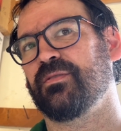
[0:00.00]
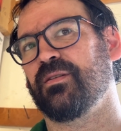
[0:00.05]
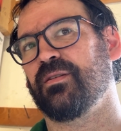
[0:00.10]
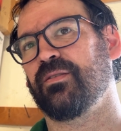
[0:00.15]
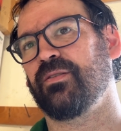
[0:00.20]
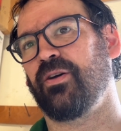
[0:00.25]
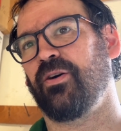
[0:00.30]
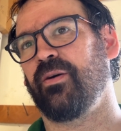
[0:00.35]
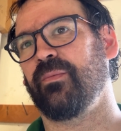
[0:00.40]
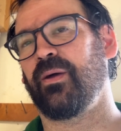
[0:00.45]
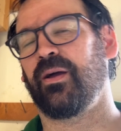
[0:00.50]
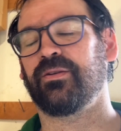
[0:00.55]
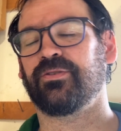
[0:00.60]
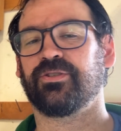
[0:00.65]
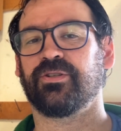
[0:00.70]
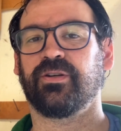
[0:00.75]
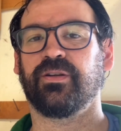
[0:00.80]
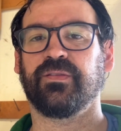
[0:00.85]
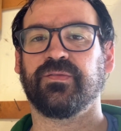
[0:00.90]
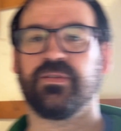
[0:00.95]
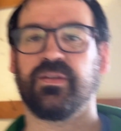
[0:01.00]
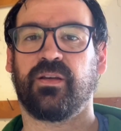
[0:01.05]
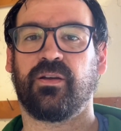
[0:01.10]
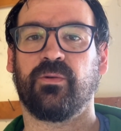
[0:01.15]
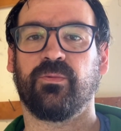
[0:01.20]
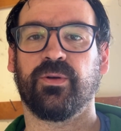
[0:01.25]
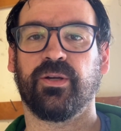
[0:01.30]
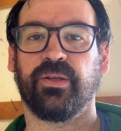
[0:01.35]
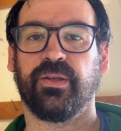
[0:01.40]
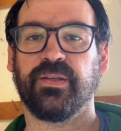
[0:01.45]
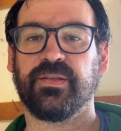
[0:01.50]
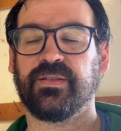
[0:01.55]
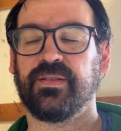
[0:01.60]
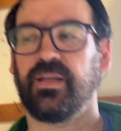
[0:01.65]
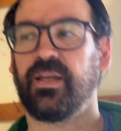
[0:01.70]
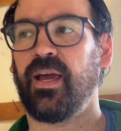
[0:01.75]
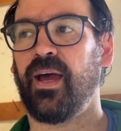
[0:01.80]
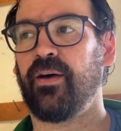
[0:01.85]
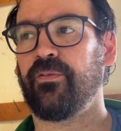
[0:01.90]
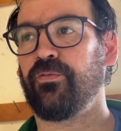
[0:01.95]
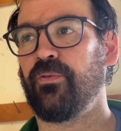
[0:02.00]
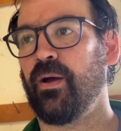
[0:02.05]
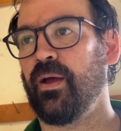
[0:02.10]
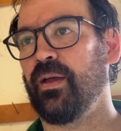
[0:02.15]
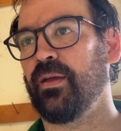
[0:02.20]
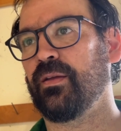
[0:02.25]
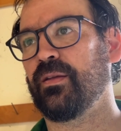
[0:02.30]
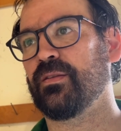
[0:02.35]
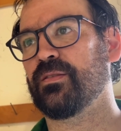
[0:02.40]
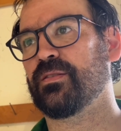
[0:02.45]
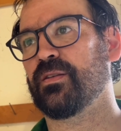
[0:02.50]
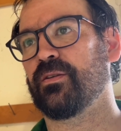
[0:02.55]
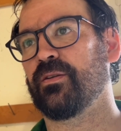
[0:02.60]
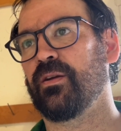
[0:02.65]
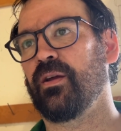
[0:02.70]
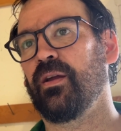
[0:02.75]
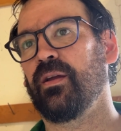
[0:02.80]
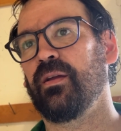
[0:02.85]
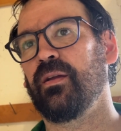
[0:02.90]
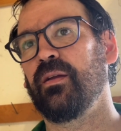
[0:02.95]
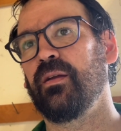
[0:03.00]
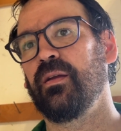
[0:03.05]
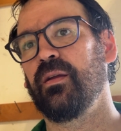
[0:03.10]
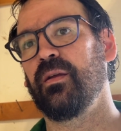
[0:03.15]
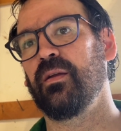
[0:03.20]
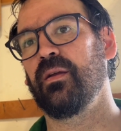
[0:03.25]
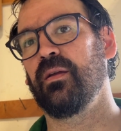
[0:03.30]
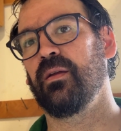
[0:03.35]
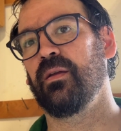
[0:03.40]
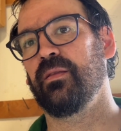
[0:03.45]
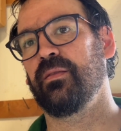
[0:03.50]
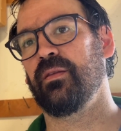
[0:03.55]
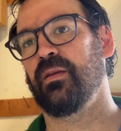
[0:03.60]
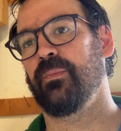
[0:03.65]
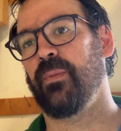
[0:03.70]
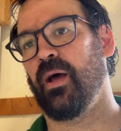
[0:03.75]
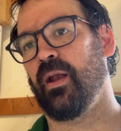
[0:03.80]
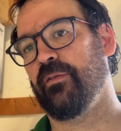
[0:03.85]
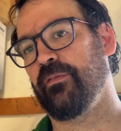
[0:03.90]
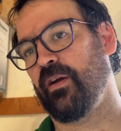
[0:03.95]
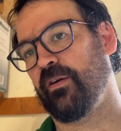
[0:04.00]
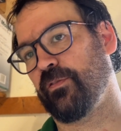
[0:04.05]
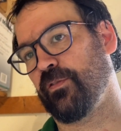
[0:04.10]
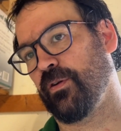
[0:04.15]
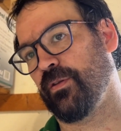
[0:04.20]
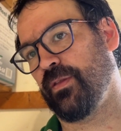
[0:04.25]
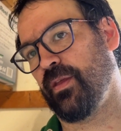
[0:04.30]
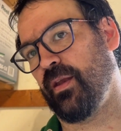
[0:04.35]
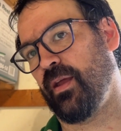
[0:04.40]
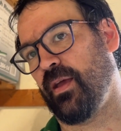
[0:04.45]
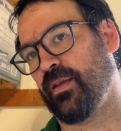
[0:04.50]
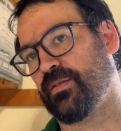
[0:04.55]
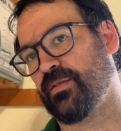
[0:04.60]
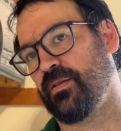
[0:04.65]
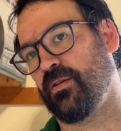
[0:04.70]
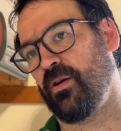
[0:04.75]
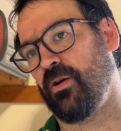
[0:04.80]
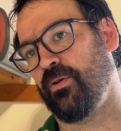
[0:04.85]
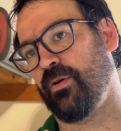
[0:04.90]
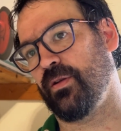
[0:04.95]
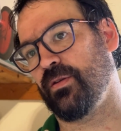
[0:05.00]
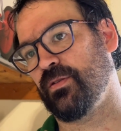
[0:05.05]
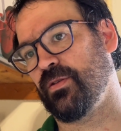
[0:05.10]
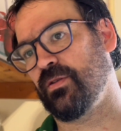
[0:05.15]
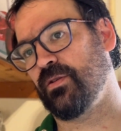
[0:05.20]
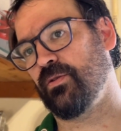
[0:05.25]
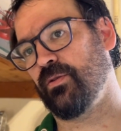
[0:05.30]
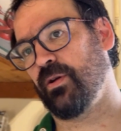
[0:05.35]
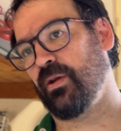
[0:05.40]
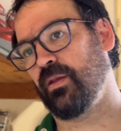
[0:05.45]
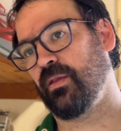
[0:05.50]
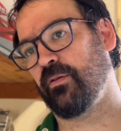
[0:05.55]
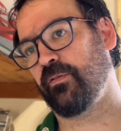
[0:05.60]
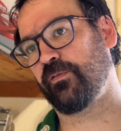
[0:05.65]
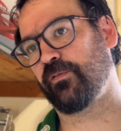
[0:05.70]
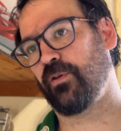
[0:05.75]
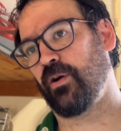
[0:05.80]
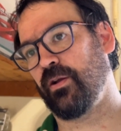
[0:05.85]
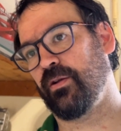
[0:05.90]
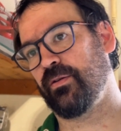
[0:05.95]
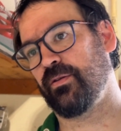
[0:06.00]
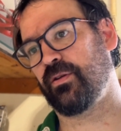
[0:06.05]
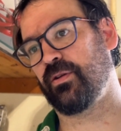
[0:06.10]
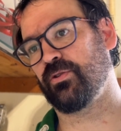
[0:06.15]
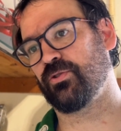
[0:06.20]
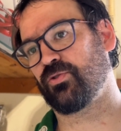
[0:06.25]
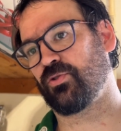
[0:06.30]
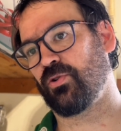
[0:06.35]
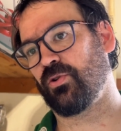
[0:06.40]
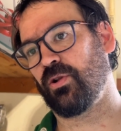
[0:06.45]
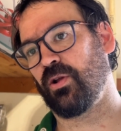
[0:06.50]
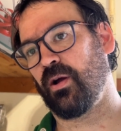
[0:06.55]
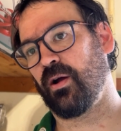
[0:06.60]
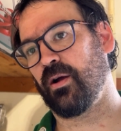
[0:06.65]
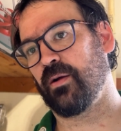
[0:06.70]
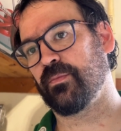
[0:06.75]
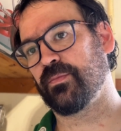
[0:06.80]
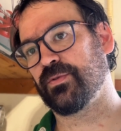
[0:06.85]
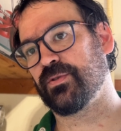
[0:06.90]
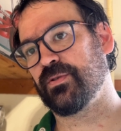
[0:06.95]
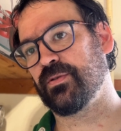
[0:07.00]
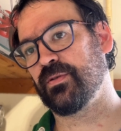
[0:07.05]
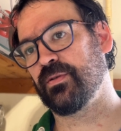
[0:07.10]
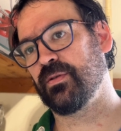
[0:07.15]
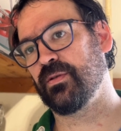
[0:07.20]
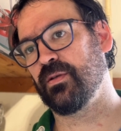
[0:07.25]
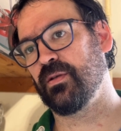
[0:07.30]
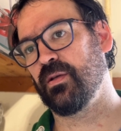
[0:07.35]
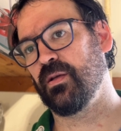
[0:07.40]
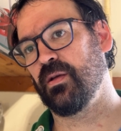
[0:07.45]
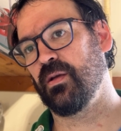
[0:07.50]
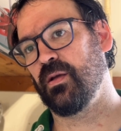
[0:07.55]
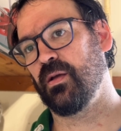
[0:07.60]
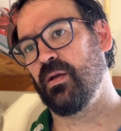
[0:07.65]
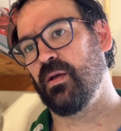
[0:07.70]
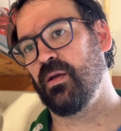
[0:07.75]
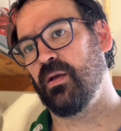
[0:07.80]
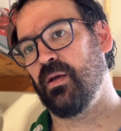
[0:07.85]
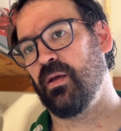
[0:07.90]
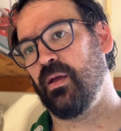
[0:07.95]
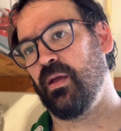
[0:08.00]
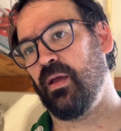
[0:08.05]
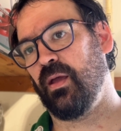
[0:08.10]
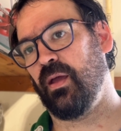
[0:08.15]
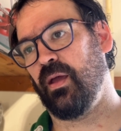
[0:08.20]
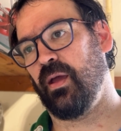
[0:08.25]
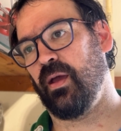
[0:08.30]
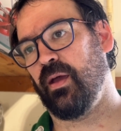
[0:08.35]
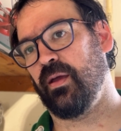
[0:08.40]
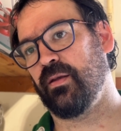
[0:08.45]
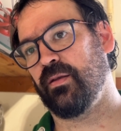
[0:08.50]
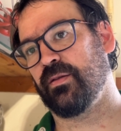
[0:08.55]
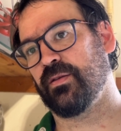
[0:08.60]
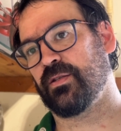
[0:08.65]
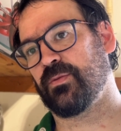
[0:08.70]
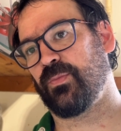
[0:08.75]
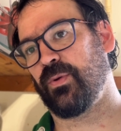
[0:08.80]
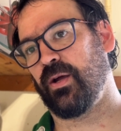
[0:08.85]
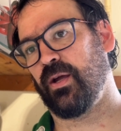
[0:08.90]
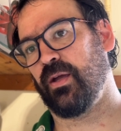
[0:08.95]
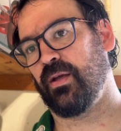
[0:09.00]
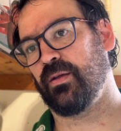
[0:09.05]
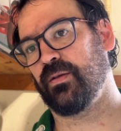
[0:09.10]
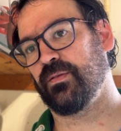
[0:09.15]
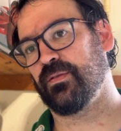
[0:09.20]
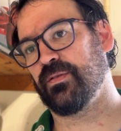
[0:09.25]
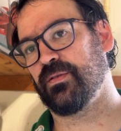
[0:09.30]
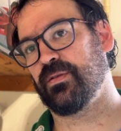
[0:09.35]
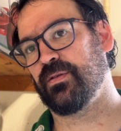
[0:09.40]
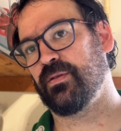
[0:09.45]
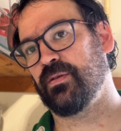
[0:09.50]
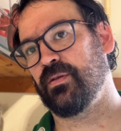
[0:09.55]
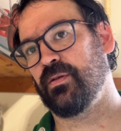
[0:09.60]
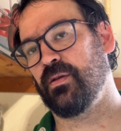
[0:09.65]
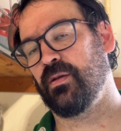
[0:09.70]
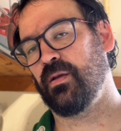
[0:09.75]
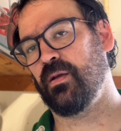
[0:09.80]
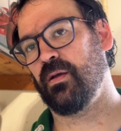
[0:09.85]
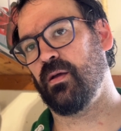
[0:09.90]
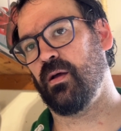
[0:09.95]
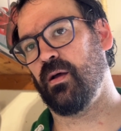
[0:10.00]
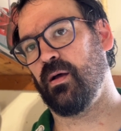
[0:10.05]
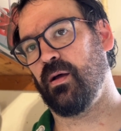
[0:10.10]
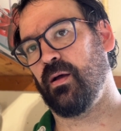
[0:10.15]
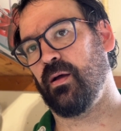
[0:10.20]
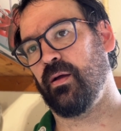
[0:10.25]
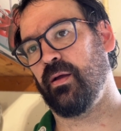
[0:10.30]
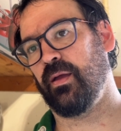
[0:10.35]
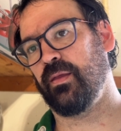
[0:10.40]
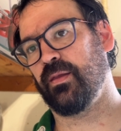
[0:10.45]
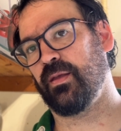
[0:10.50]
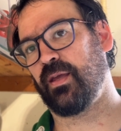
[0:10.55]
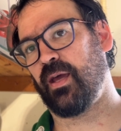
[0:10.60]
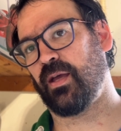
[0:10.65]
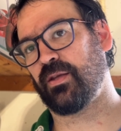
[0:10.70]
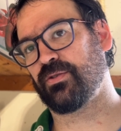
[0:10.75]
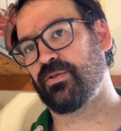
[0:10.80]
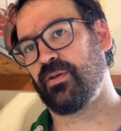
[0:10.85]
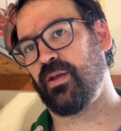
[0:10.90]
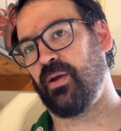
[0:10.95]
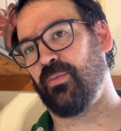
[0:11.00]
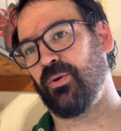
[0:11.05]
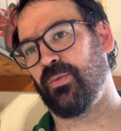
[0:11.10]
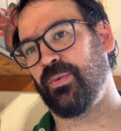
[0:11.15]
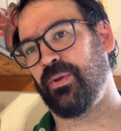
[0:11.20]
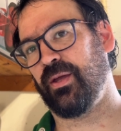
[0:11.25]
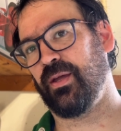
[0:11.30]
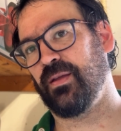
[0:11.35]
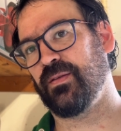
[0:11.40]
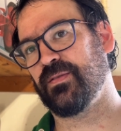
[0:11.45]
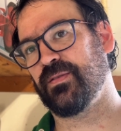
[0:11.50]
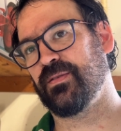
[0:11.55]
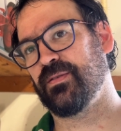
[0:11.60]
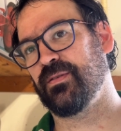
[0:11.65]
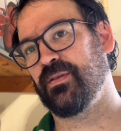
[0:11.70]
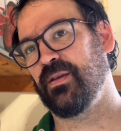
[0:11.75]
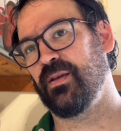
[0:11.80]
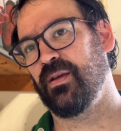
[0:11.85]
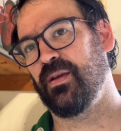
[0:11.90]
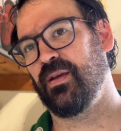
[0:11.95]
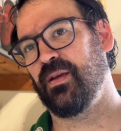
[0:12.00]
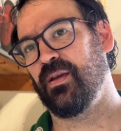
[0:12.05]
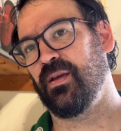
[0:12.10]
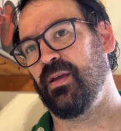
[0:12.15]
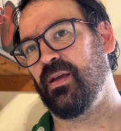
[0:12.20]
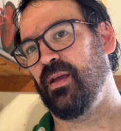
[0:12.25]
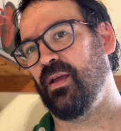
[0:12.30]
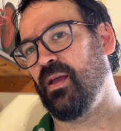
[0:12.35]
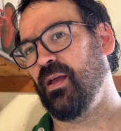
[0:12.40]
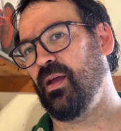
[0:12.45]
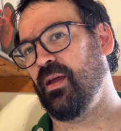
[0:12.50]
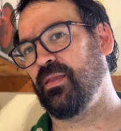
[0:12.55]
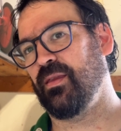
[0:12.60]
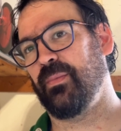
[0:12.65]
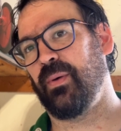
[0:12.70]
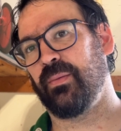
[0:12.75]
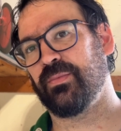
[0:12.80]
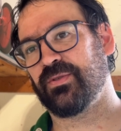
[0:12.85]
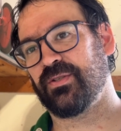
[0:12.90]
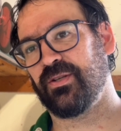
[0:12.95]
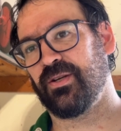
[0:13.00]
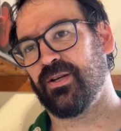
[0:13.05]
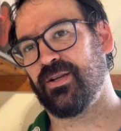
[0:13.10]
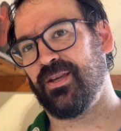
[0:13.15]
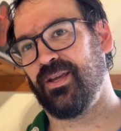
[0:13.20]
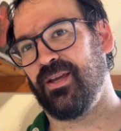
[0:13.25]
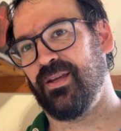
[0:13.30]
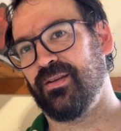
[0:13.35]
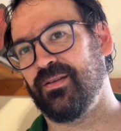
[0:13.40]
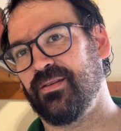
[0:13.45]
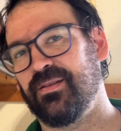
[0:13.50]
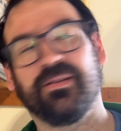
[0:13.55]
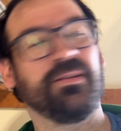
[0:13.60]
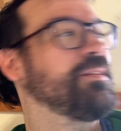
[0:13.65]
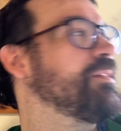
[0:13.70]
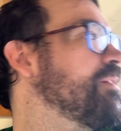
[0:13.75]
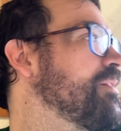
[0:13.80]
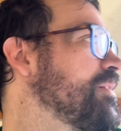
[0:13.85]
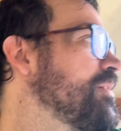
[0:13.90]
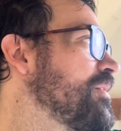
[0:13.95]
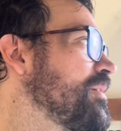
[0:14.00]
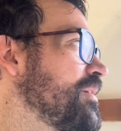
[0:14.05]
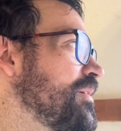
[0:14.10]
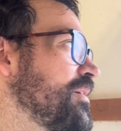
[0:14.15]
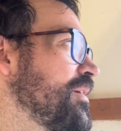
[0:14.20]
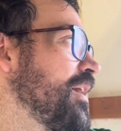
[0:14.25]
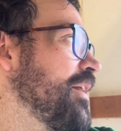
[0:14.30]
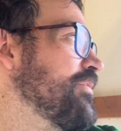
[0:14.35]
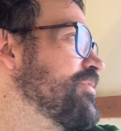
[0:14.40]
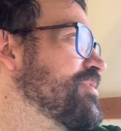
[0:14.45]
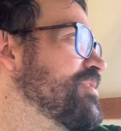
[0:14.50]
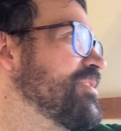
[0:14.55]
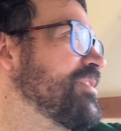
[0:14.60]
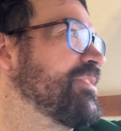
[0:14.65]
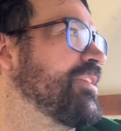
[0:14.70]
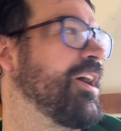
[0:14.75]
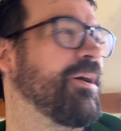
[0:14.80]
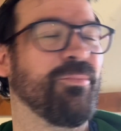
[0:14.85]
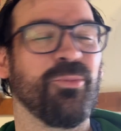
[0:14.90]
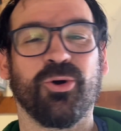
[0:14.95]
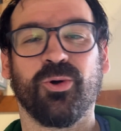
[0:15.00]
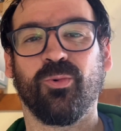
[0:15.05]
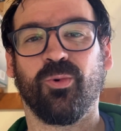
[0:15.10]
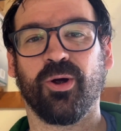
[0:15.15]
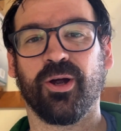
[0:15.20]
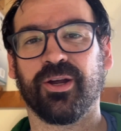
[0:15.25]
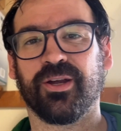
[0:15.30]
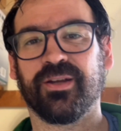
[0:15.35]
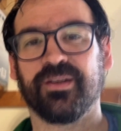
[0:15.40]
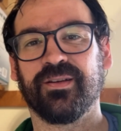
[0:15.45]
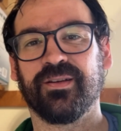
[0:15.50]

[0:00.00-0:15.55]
though I'm not sure it's like a realistic halfway considering the amount of effort that has to go into doing the front control arms and the springs and the caster camber plates and the bump steer kit. Obviously a lot more work